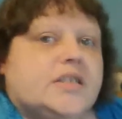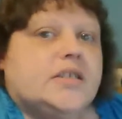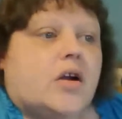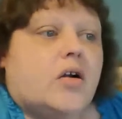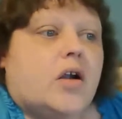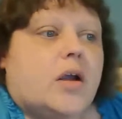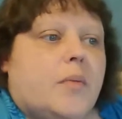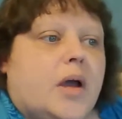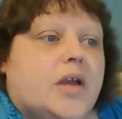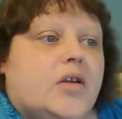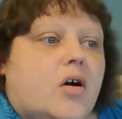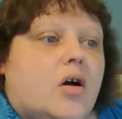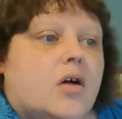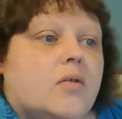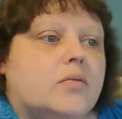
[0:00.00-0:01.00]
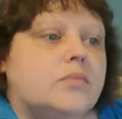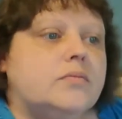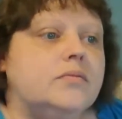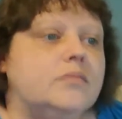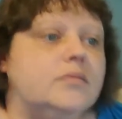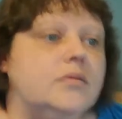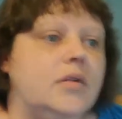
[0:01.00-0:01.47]
Sorry, my dog
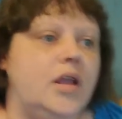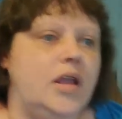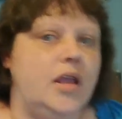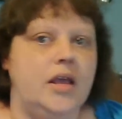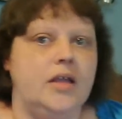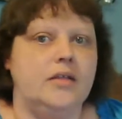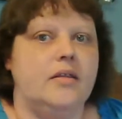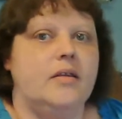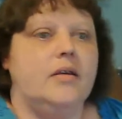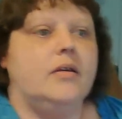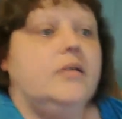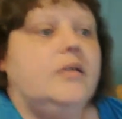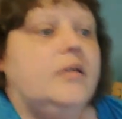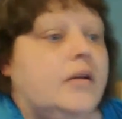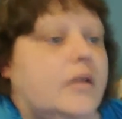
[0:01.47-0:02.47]
hit the